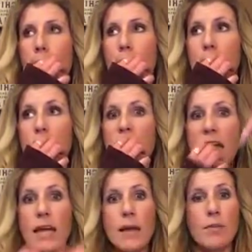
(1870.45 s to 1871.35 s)
you
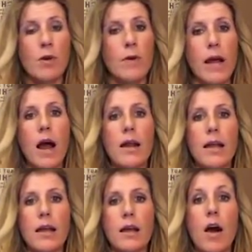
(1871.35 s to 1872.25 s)
take a
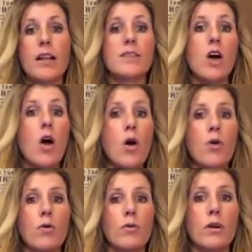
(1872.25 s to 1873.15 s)
probiotic on its
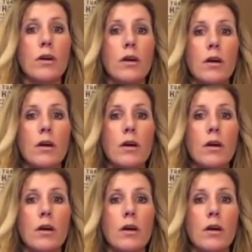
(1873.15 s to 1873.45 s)
own,